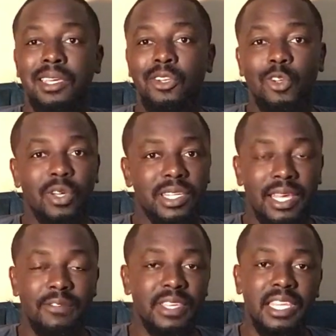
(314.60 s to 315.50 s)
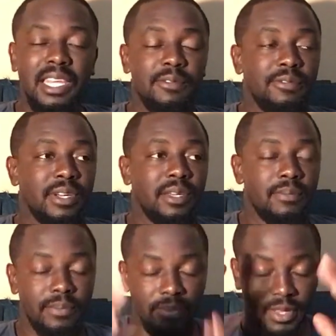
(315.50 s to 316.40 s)
not having enough
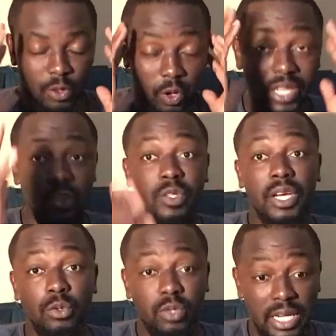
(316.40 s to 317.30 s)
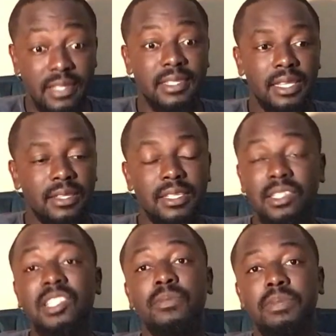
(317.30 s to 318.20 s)
knowledge on how to run
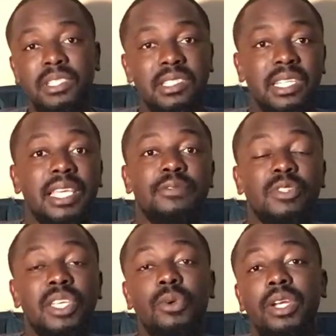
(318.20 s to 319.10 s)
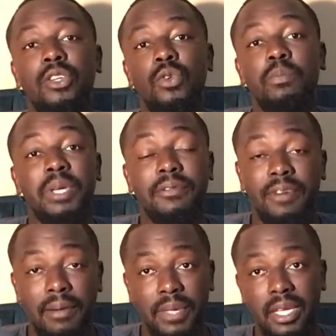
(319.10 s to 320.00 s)
such a business. Like if you say you want to do pig
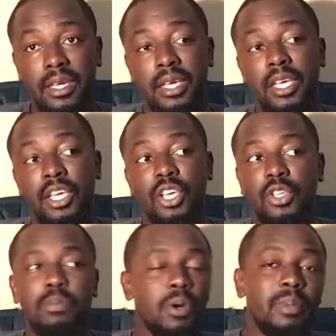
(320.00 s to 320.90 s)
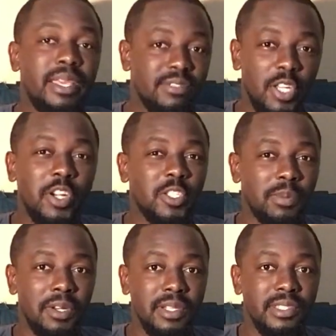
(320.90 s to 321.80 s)
farming, you probably have zero
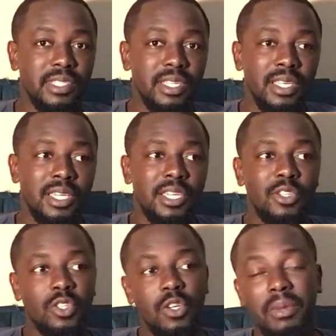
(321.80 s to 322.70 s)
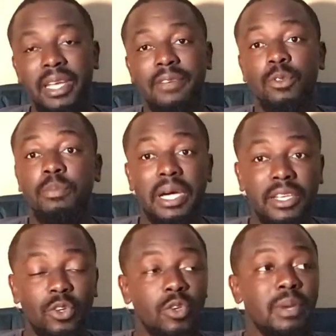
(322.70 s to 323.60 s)
experience. So you might have to
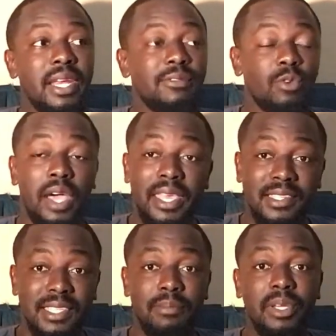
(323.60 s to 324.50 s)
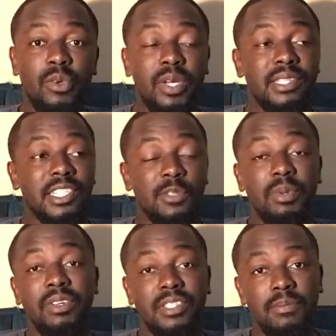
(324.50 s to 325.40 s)
partner, you might have to hire somebody who has
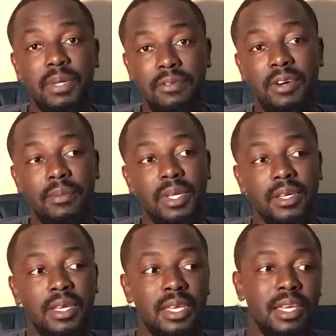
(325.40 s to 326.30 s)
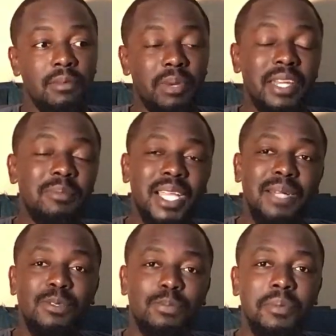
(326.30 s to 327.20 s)
experience in pig farming. But it
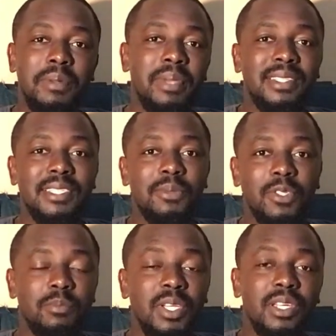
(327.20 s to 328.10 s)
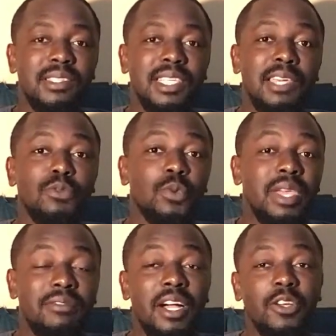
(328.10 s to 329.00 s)
becomes problematic because many a times we
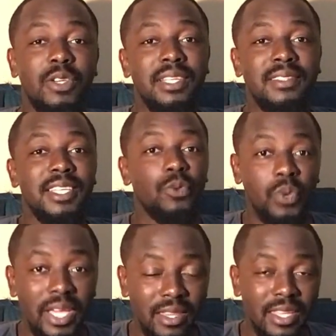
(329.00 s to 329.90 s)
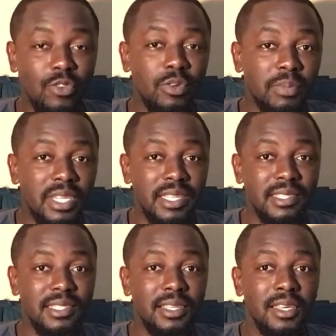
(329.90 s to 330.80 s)
have argued and said, we are the
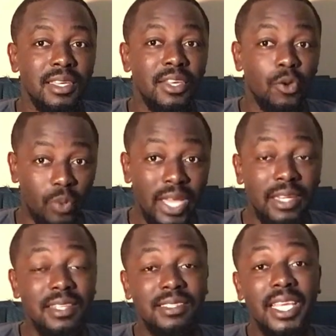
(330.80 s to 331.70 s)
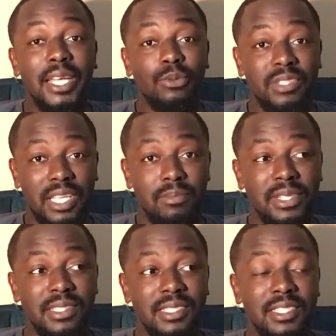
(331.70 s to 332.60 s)
entrepreneurs. We understand how to start
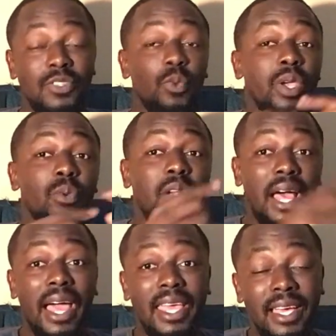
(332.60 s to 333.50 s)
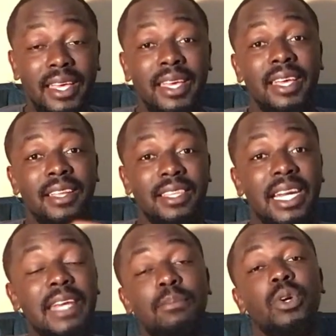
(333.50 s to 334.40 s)
businesses. We will hire the
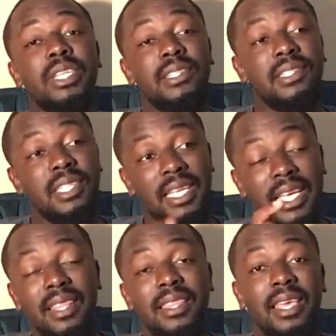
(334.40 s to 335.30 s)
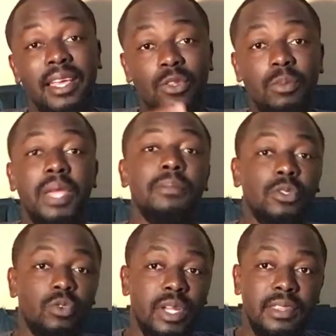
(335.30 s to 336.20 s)
right bodies in there to be able
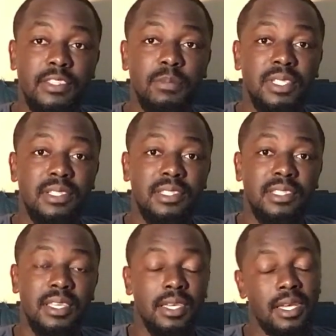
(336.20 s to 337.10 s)
to run this business.